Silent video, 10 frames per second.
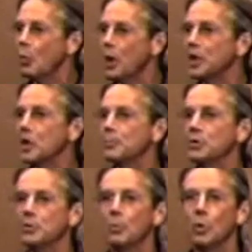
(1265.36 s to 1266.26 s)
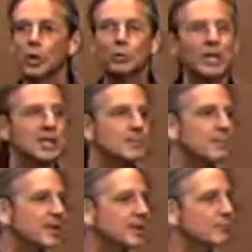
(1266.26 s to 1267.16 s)
wake up in the morning. We need to
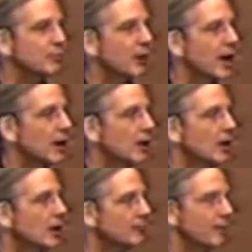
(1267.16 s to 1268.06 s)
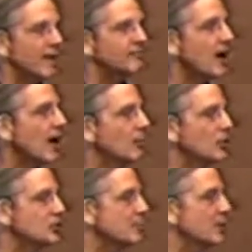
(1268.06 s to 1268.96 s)
be in prayer. If we have time,
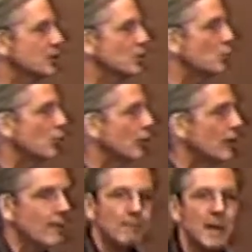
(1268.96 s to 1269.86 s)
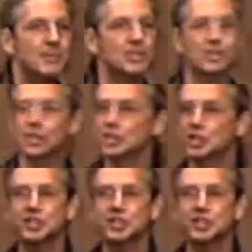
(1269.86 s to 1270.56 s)
we should be in the Word. Maybe it's just